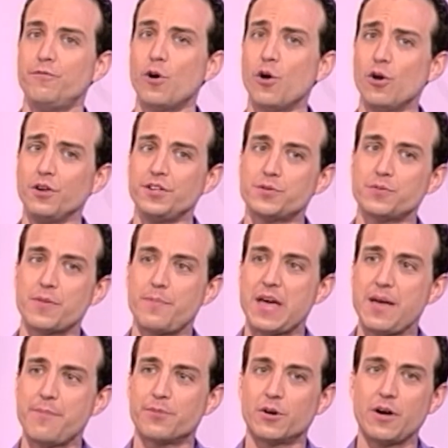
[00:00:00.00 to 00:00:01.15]
Fold is with
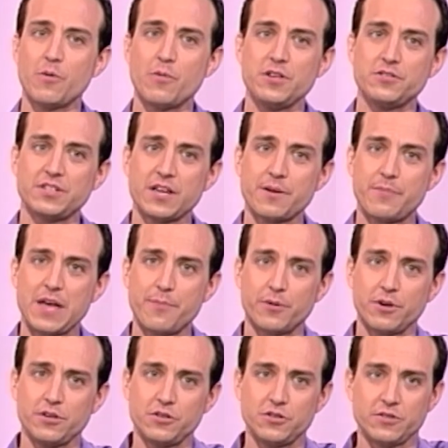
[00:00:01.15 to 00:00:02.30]
paper, right? When you take paper
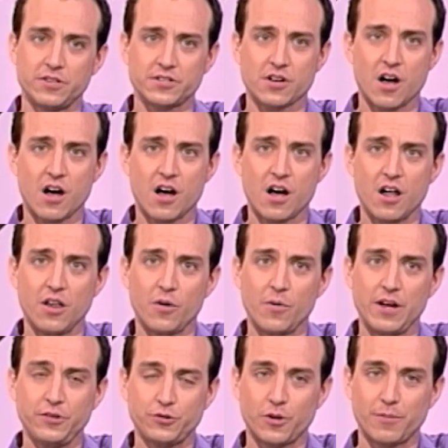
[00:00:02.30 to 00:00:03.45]
and you do this all the
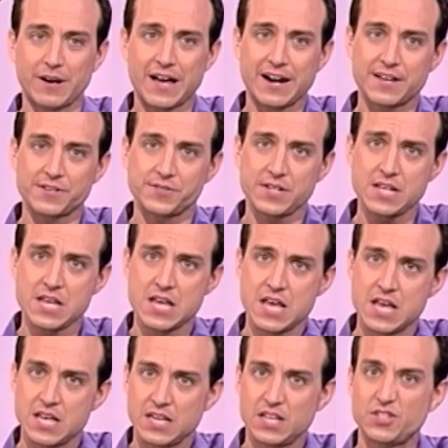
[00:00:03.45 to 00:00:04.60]
way, doblar así,
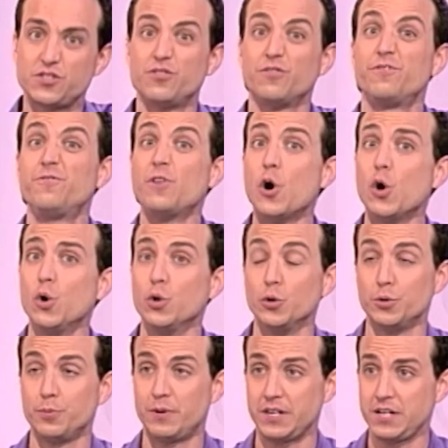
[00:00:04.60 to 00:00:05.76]
it's to fold.
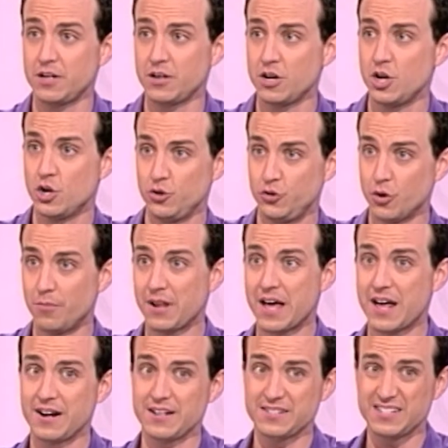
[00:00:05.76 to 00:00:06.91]
But here,
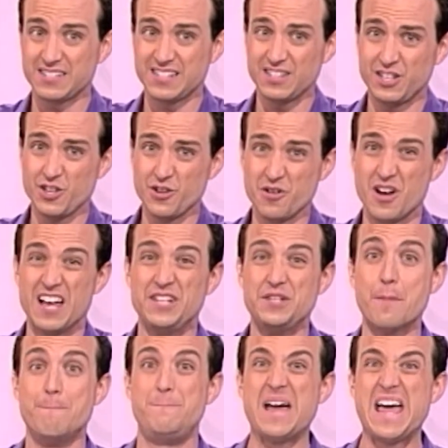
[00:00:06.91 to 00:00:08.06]
doblar en este sentido, to
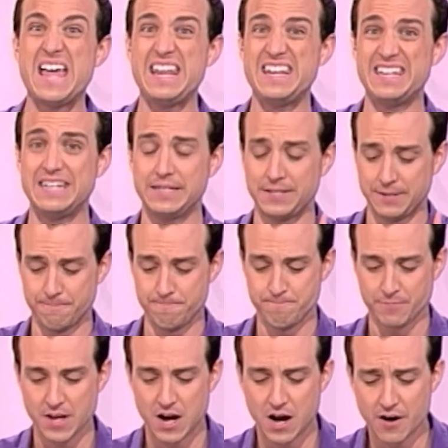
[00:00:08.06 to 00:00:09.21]
bend.
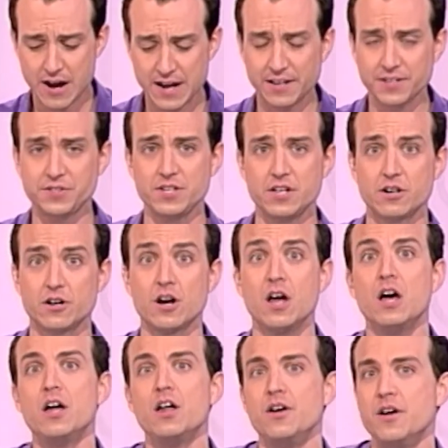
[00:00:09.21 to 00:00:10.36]
All right, let's hear
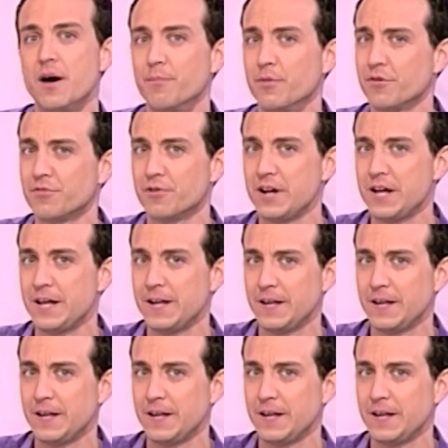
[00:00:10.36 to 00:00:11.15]
number 3.